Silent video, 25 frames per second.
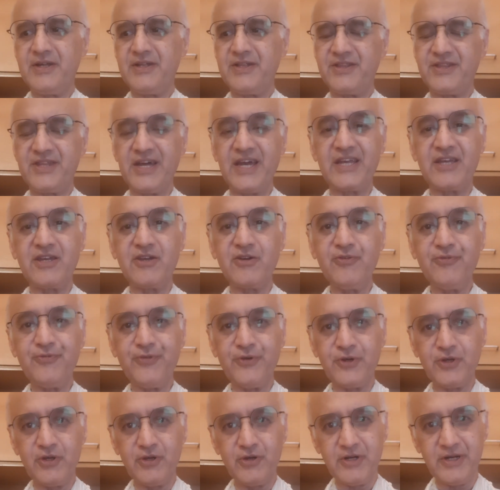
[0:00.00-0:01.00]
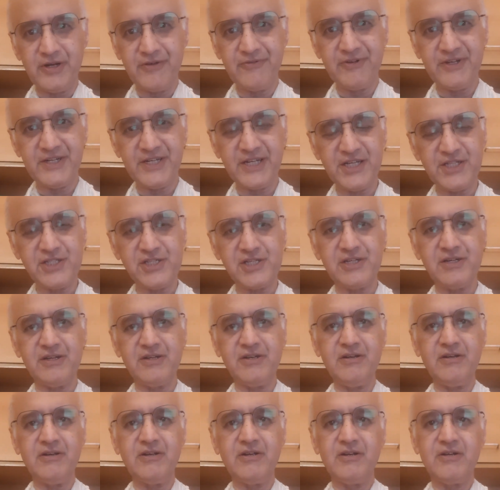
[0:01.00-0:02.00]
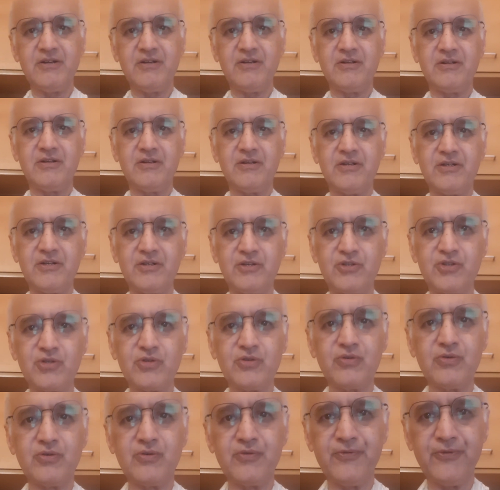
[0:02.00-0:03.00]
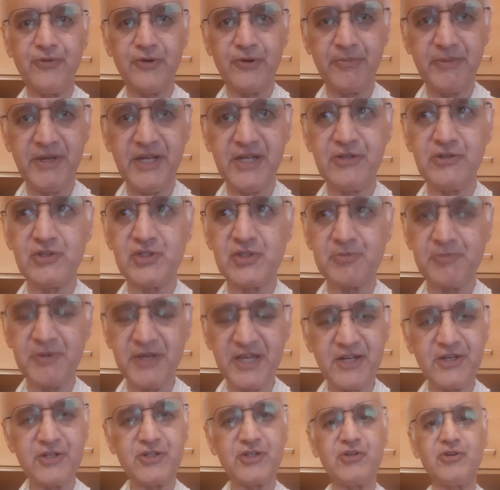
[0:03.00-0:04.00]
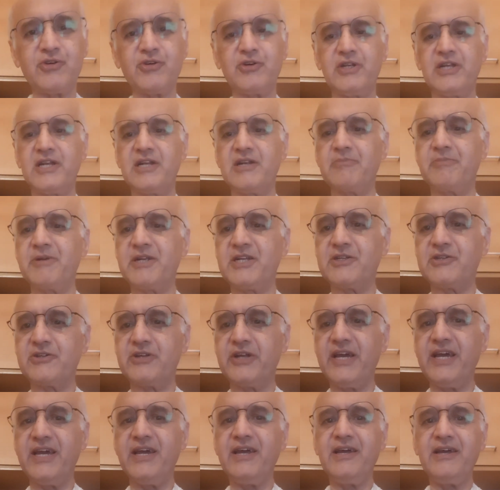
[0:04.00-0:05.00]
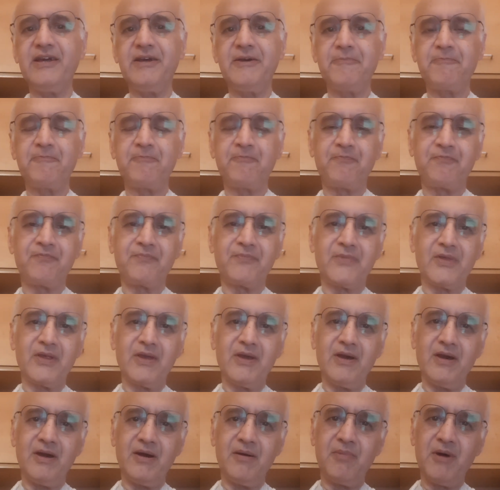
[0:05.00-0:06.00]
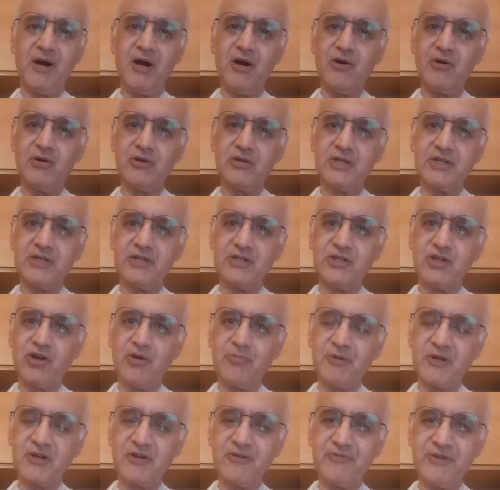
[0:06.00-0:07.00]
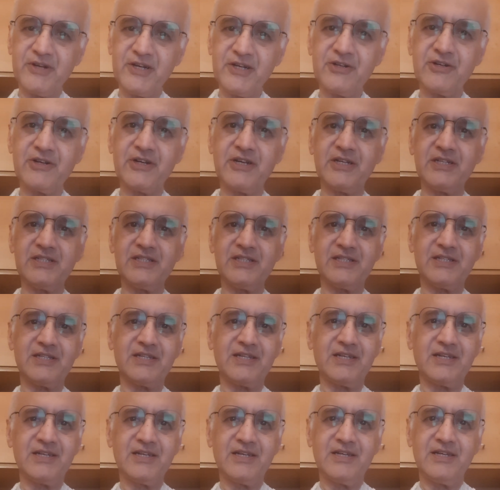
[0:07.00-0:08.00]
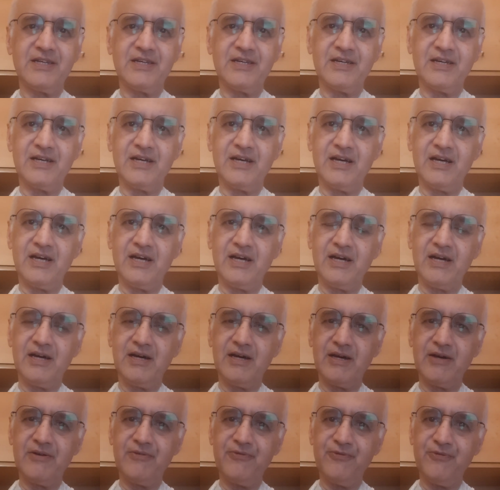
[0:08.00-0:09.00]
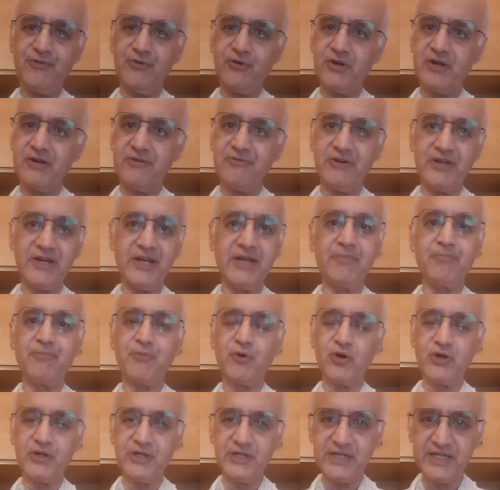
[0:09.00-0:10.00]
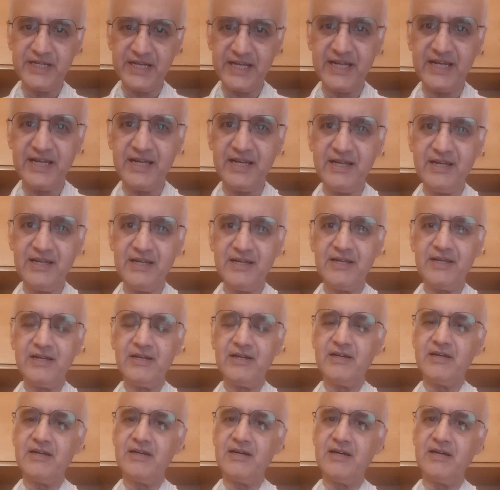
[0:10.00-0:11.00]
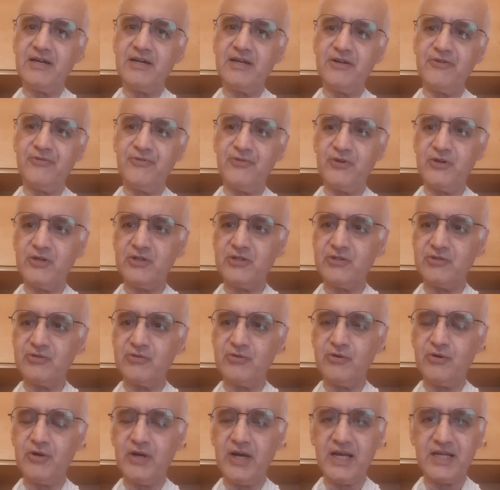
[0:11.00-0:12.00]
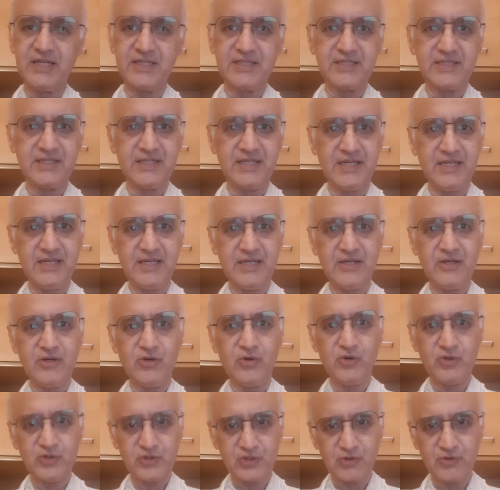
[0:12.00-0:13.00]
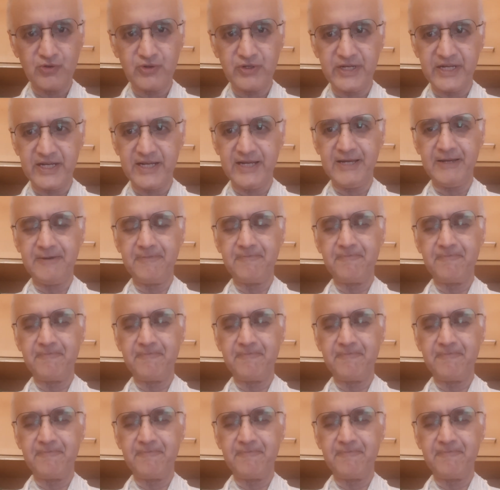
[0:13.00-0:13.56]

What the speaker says: Thank you for your invitation for me to speak to you a little bit today about a topic of interest for a very important day referred to as the Ozone Day.